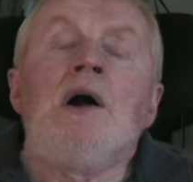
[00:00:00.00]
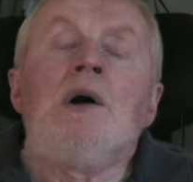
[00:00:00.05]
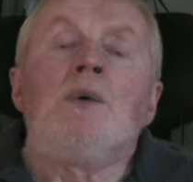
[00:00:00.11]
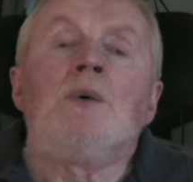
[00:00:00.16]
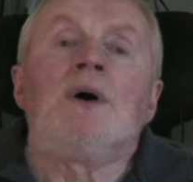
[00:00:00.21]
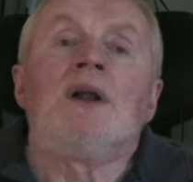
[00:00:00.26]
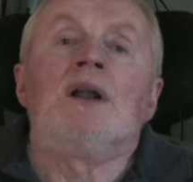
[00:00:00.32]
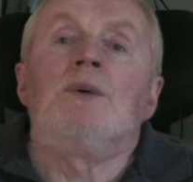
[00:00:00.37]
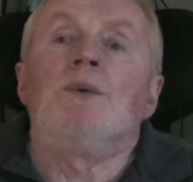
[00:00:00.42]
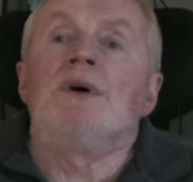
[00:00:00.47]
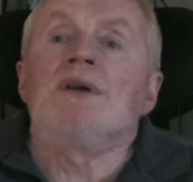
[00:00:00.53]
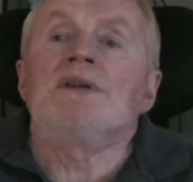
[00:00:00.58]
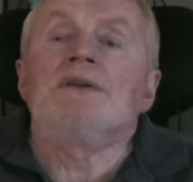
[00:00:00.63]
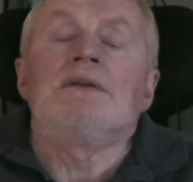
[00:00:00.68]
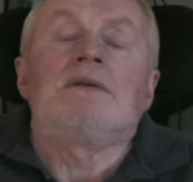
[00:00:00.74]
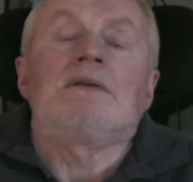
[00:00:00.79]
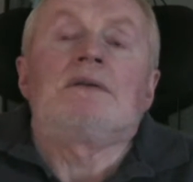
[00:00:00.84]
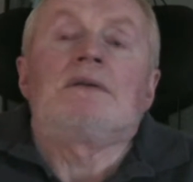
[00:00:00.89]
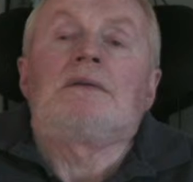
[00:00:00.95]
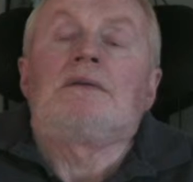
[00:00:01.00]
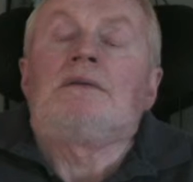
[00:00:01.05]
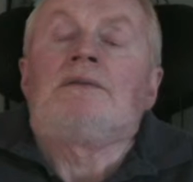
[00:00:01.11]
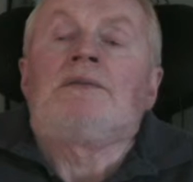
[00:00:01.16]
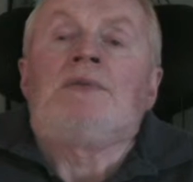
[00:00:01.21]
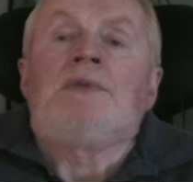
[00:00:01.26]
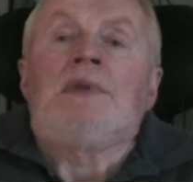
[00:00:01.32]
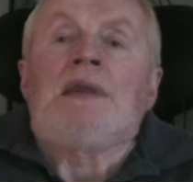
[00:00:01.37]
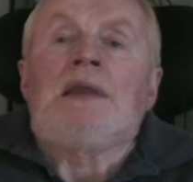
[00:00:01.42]
Well, it wasn't
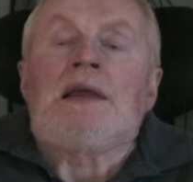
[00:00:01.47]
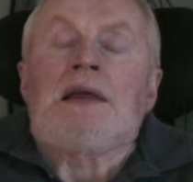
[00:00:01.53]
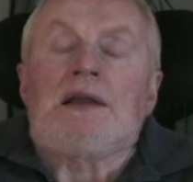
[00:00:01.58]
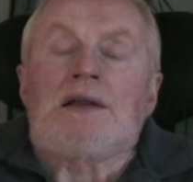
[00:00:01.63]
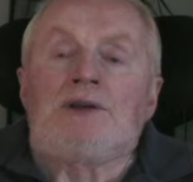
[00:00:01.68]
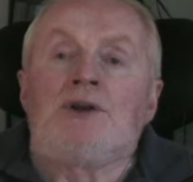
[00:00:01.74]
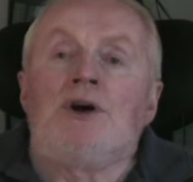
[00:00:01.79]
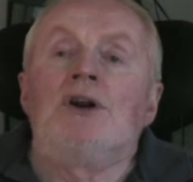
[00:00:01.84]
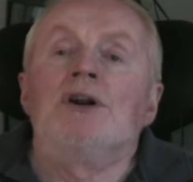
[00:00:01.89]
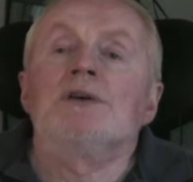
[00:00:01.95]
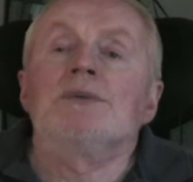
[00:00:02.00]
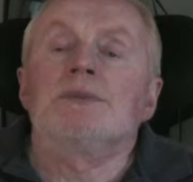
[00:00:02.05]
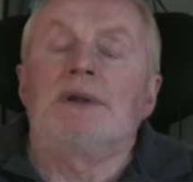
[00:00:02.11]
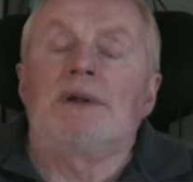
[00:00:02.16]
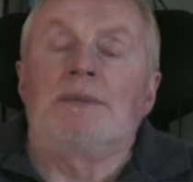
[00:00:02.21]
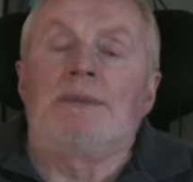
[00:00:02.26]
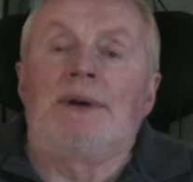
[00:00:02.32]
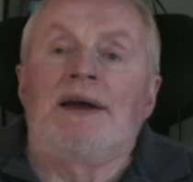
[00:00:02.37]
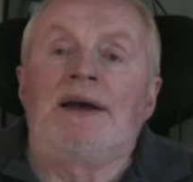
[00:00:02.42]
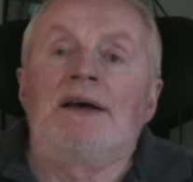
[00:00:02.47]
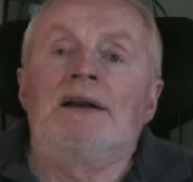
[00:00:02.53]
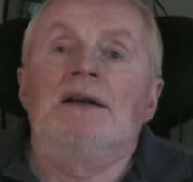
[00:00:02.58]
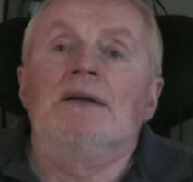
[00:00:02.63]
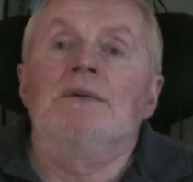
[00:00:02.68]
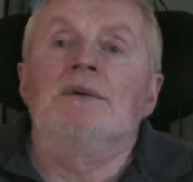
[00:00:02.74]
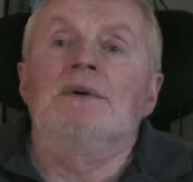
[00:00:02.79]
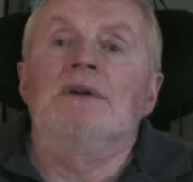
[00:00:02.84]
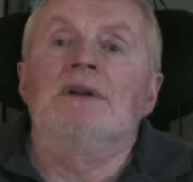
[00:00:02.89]
noticeably bad.
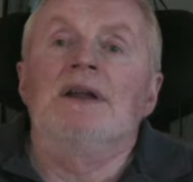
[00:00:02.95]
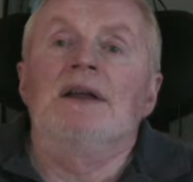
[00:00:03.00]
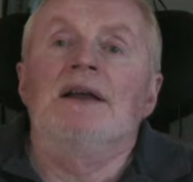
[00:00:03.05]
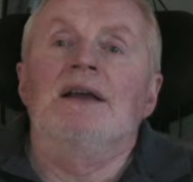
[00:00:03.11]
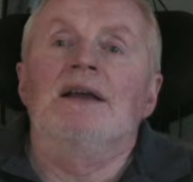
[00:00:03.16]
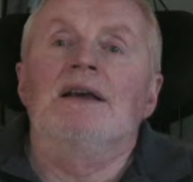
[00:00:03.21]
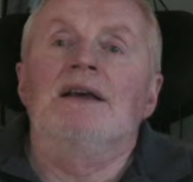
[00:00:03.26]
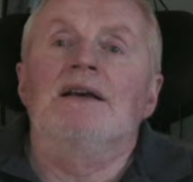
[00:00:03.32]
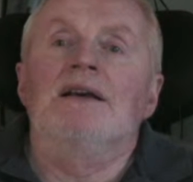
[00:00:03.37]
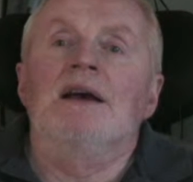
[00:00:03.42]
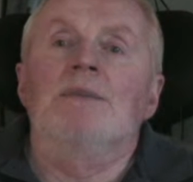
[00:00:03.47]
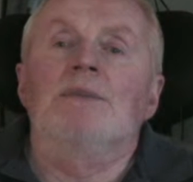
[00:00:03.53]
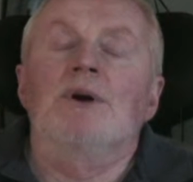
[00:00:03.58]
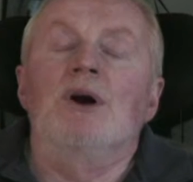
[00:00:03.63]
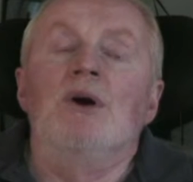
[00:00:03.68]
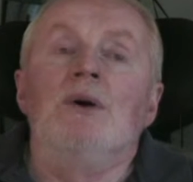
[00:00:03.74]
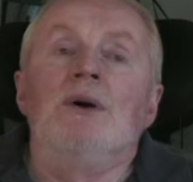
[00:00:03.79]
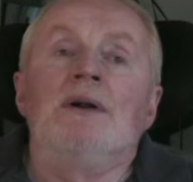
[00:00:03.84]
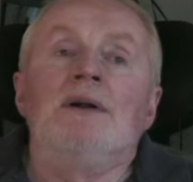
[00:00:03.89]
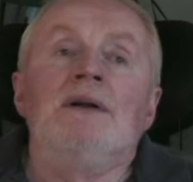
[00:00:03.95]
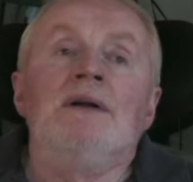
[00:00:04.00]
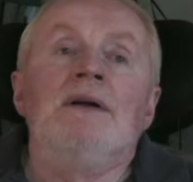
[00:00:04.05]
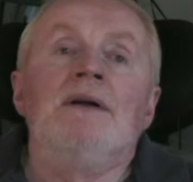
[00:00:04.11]
It, it kept going